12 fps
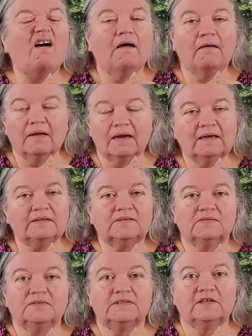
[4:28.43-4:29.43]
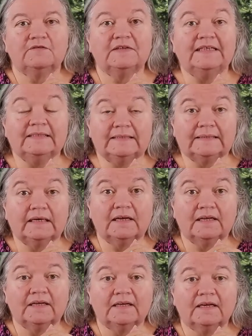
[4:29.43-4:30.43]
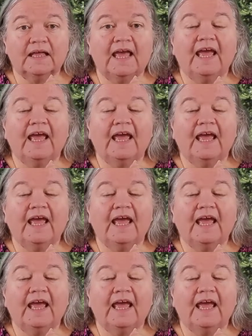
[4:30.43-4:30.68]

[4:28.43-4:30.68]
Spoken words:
all kinds of stuff inside it,